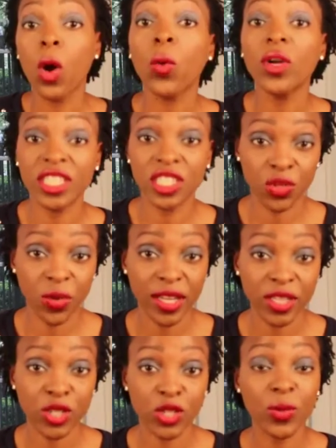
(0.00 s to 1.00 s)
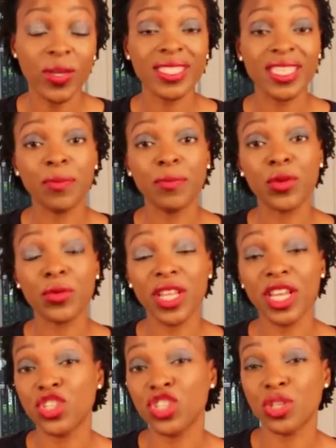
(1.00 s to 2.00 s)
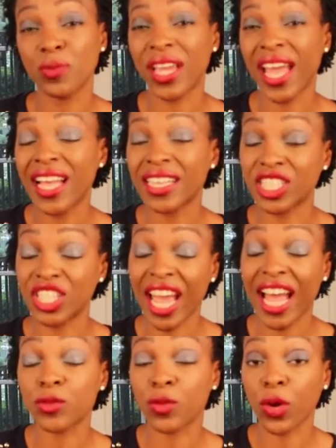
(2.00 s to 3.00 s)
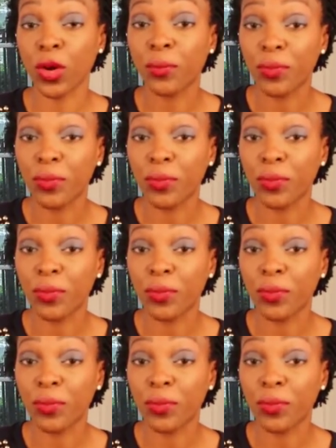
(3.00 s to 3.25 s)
What she's trying to do is keep the relationship she has with her